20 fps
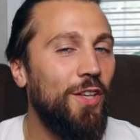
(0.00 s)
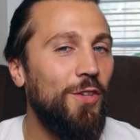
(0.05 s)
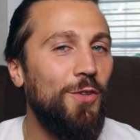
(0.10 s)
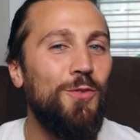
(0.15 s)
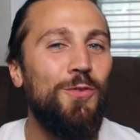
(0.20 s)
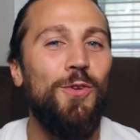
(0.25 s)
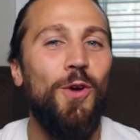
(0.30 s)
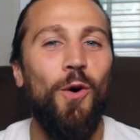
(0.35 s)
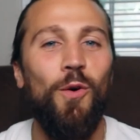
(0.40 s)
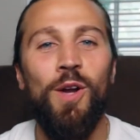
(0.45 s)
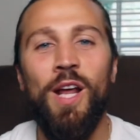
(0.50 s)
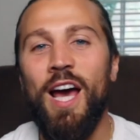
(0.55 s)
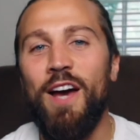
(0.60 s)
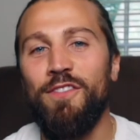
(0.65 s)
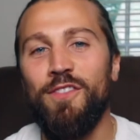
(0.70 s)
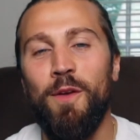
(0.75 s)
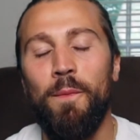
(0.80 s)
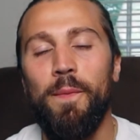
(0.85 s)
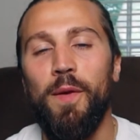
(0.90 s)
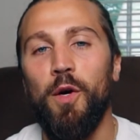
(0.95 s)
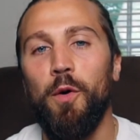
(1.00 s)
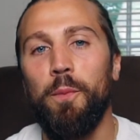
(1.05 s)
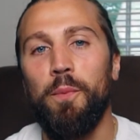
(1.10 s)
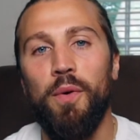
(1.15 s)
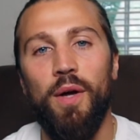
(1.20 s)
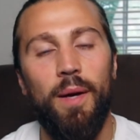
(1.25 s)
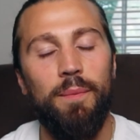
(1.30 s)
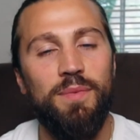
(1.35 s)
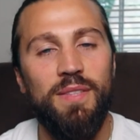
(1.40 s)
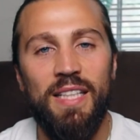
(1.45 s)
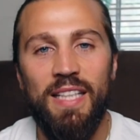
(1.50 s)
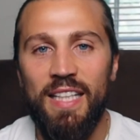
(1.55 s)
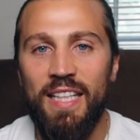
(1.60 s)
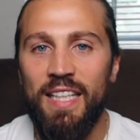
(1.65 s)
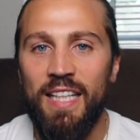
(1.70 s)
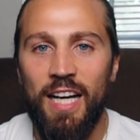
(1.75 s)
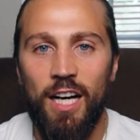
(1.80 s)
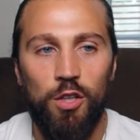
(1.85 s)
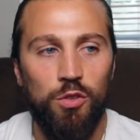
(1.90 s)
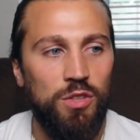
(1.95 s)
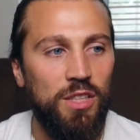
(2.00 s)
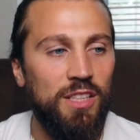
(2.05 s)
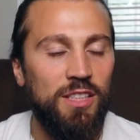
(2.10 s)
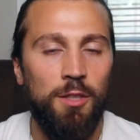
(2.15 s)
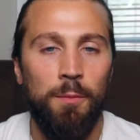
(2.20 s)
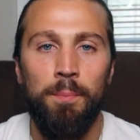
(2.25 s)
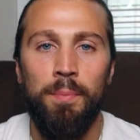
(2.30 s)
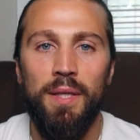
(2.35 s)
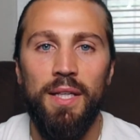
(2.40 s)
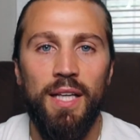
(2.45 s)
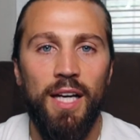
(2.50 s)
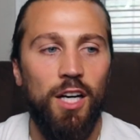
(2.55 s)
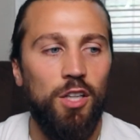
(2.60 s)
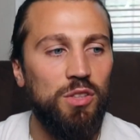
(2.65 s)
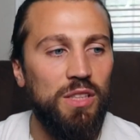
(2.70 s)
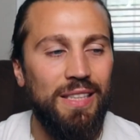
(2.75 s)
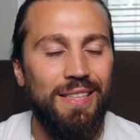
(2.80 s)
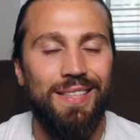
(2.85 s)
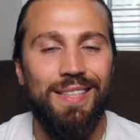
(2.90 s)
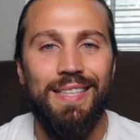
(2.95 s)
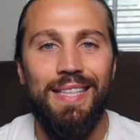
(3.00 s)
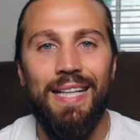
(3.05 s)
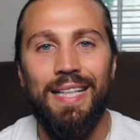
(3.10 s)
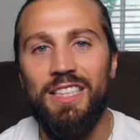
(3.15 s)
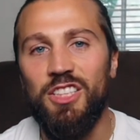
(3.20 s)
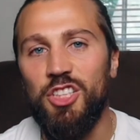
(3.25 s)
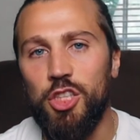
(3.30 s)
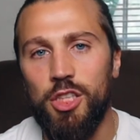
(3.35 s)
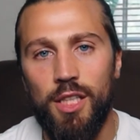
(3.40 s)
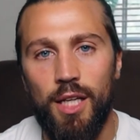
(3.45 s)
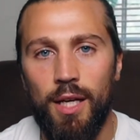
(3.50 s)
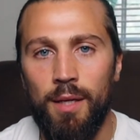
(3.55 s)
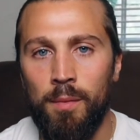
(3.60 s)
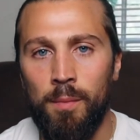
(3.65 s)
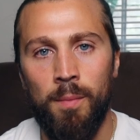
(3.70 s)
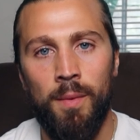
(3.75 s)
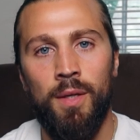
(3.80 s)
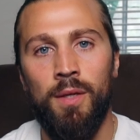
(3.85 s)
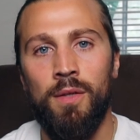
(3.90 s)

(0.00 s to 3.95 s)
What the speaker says: you don't have to meal prep to eat healthy, to be healthy, to get in shape.